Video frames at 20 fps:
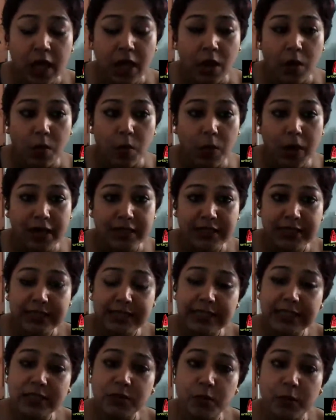what is
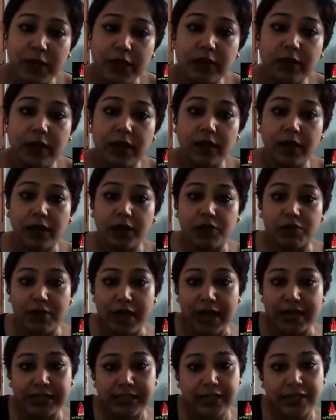it with the
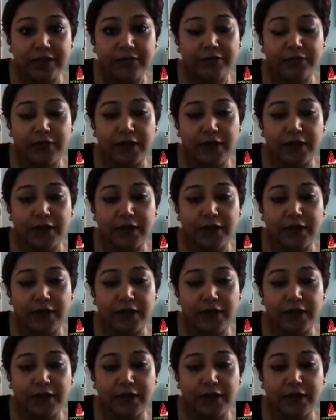creative